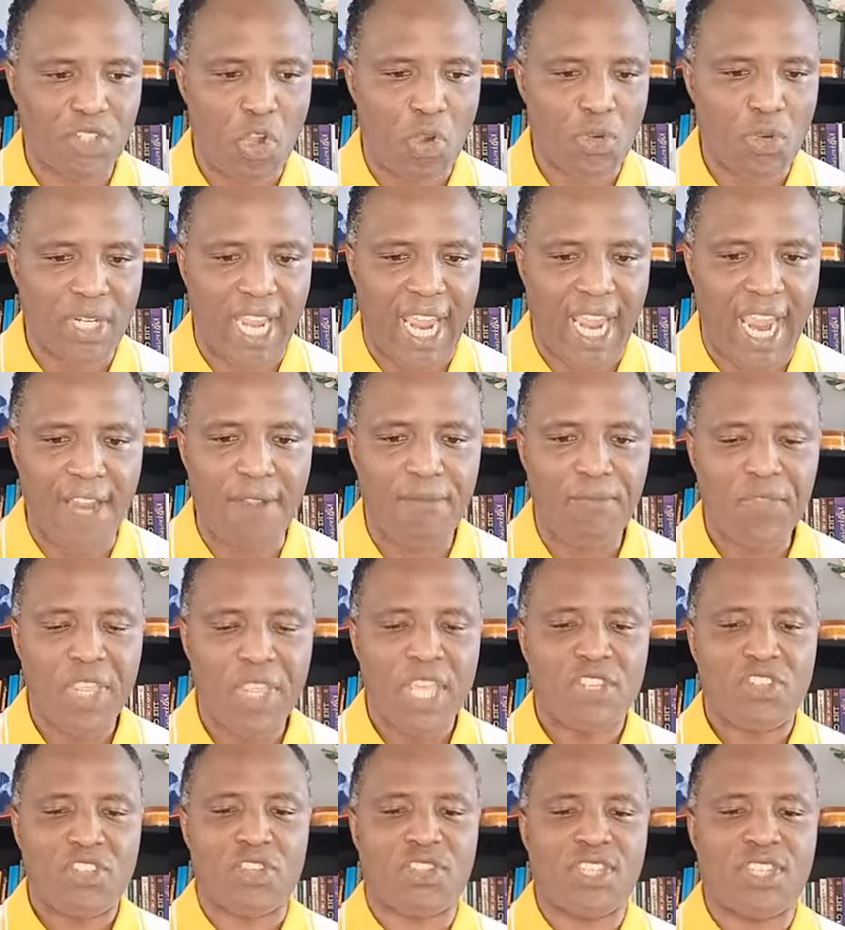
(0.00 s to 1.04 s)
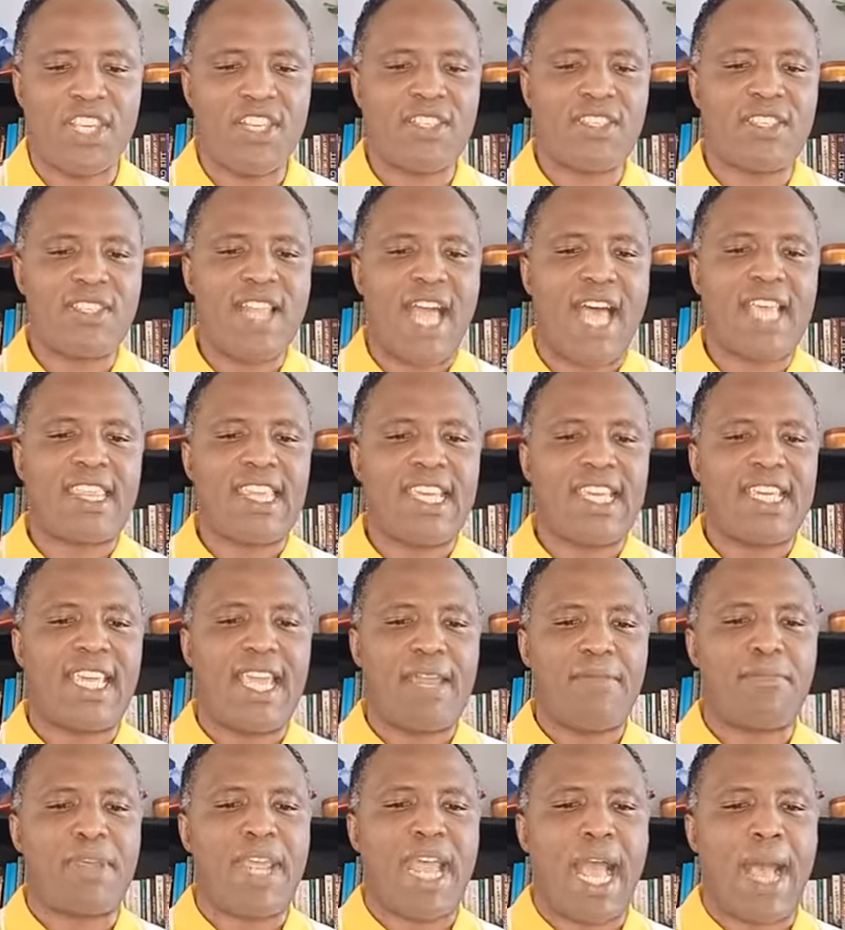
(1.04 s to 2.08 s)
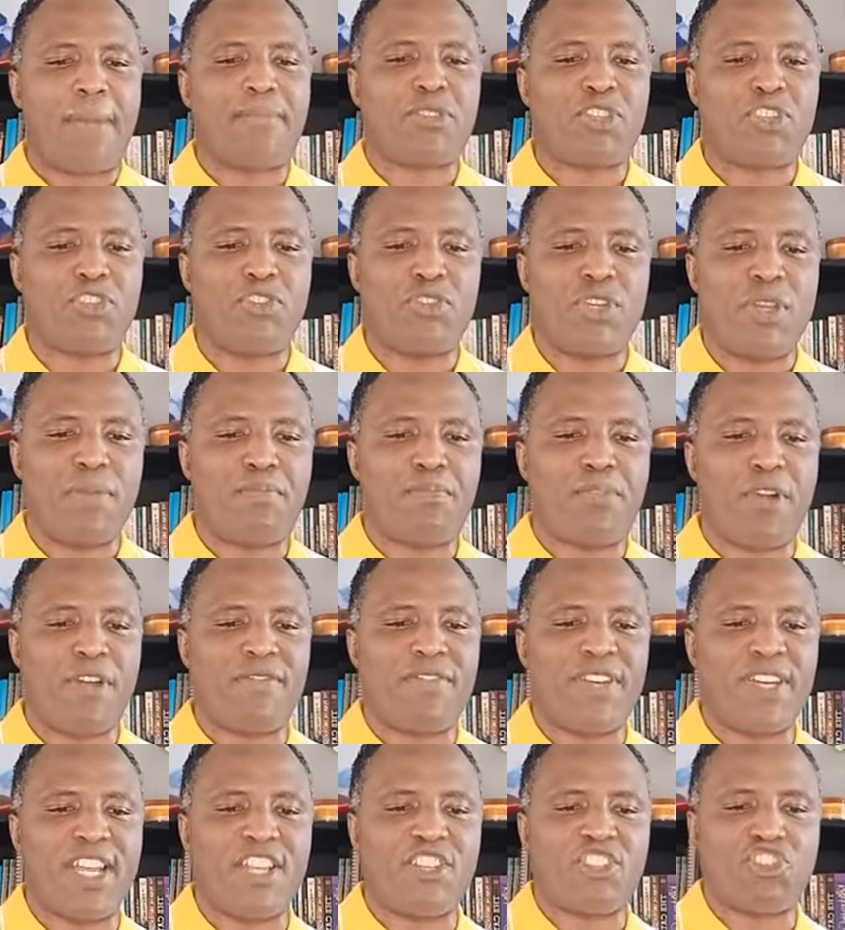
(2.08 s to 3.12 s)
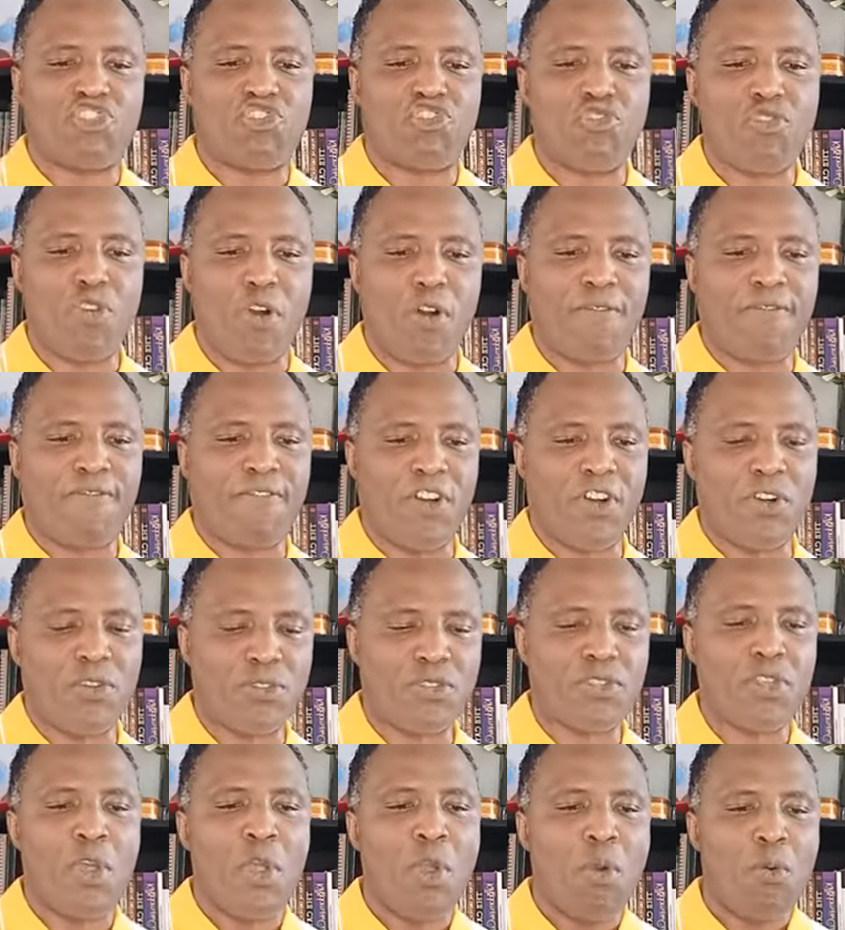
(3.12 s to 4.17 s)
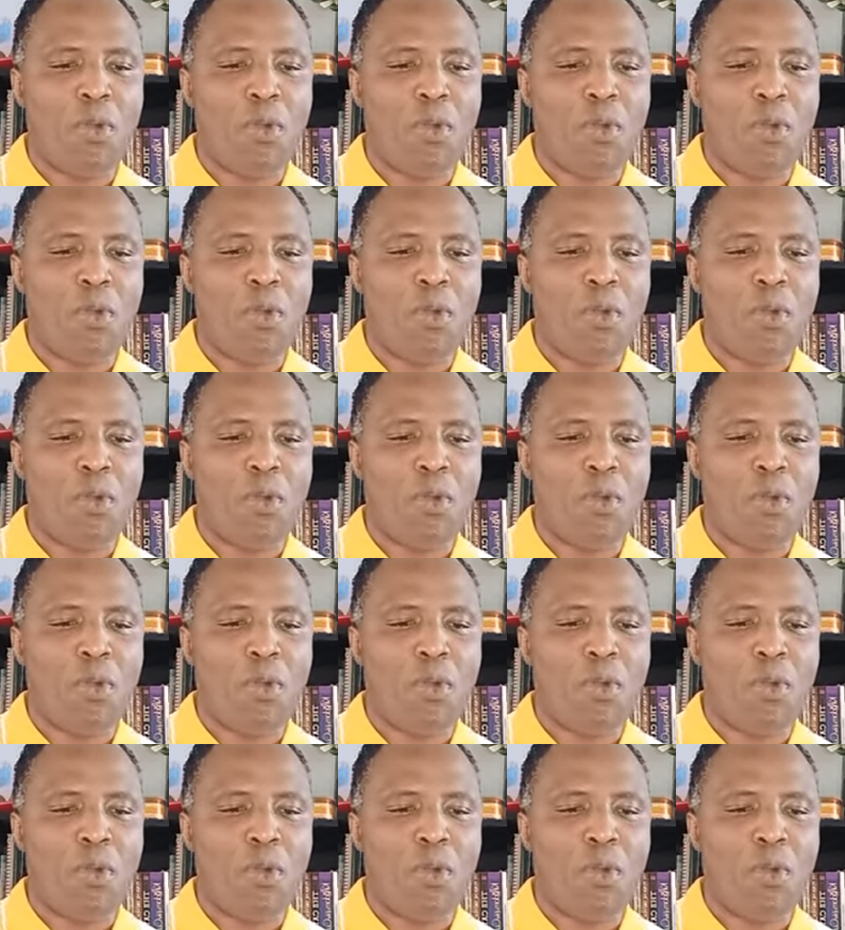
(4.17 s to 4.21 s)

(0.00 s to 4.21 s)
Okay? So since nothing can be absolutely proven as true or false,